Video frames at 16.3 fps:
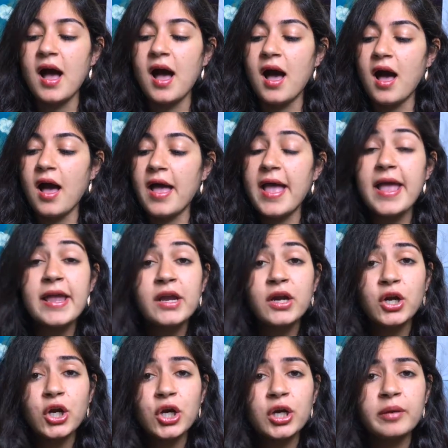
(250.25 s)

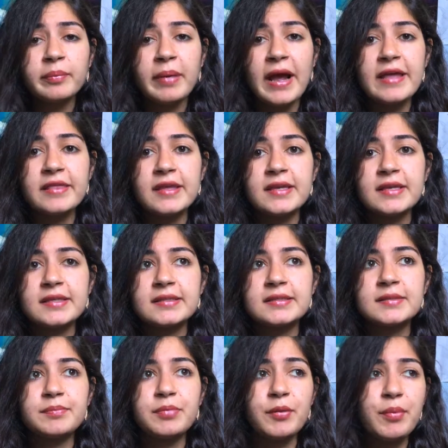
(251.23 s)
angered by
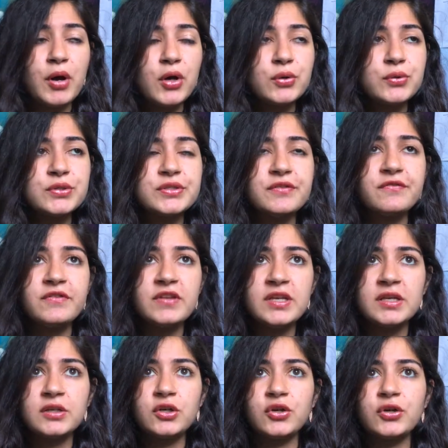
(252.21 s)
this proposed
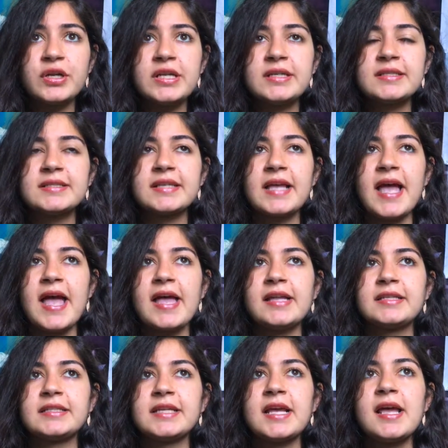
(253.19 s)
fee increase,
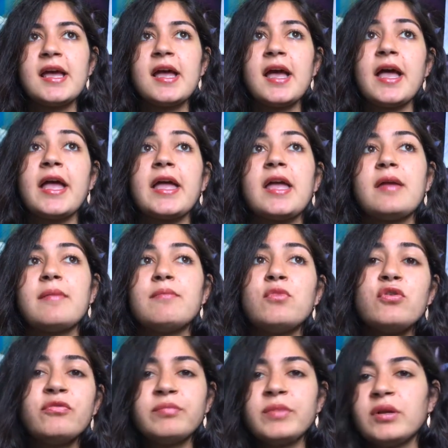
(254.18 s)
and a
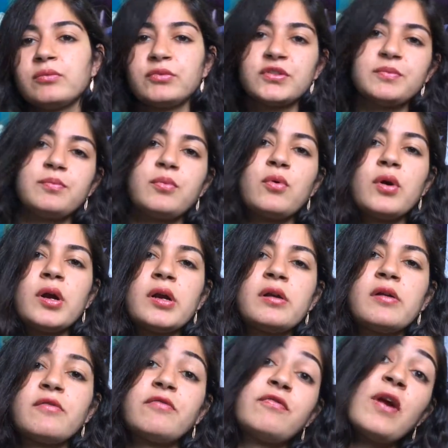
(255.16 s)
movement was
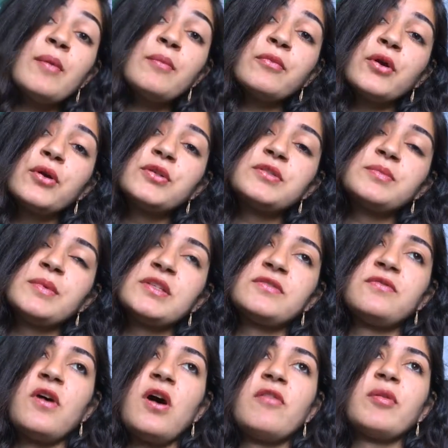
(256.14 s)
born from Rhodes
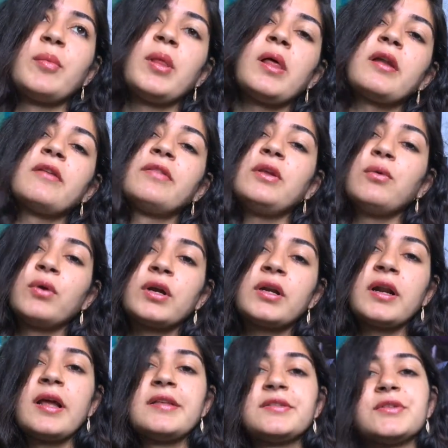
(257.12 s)
Must Fall, from a lot of the
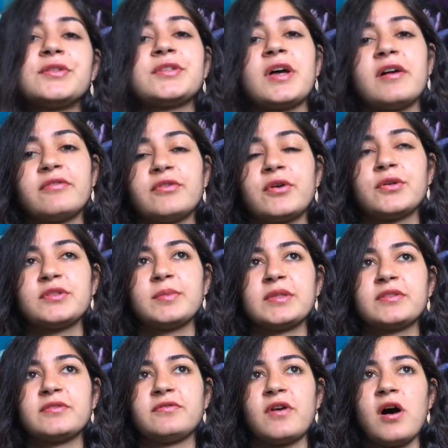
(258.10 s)
organizers of Rhodes
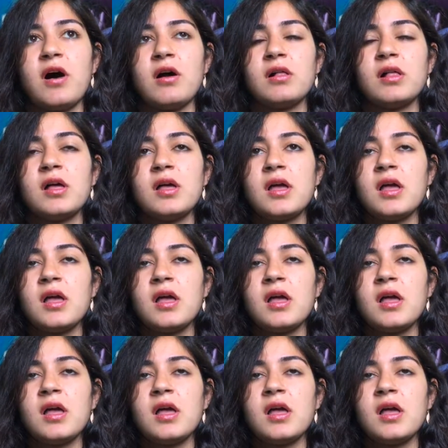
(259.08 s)
Must Fall,